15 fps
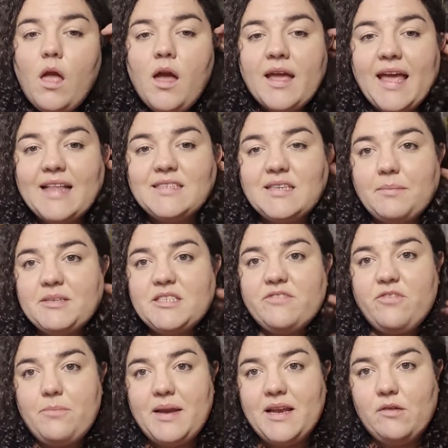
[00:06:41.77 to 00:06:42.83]
again, something to
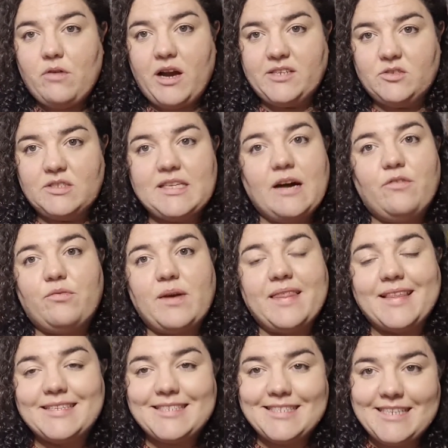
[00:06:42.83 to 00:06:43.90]
familiarise yourself
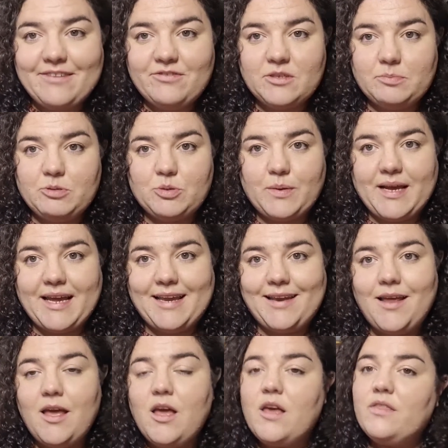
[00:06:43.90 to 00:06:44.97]
with is the difference
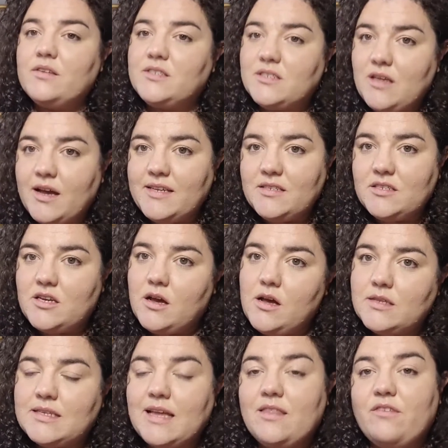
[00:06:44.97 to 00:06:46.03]
between the size
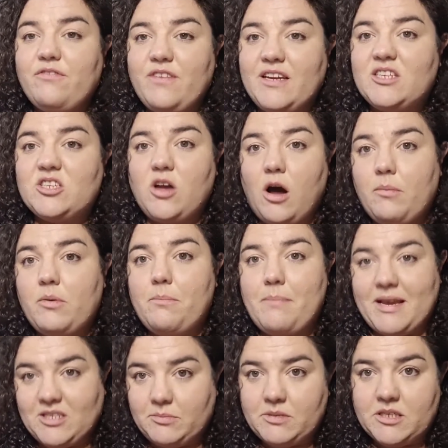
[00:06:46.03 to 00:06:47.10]
chart and the finished garment
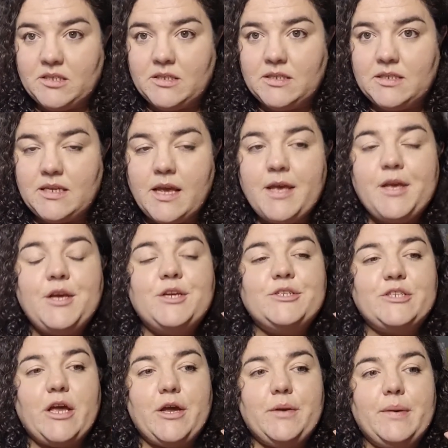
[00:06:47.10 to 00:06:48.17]
measurements.
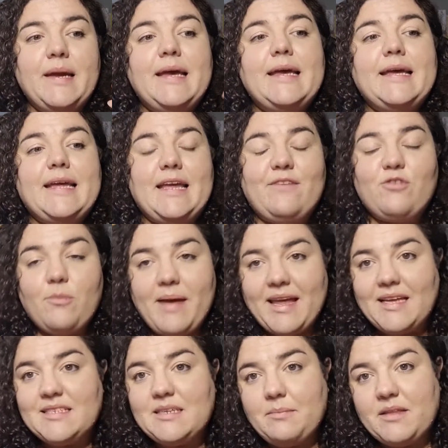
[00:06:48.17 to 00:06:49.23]
So if you're
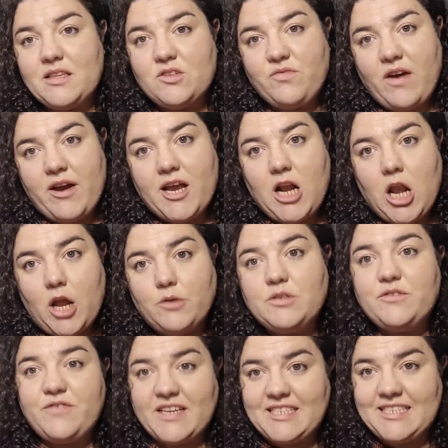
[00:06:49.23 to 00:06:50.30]
making something that's very
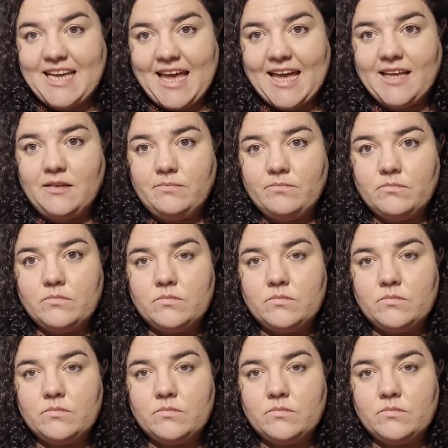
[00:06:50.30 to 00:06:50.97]
close fitting,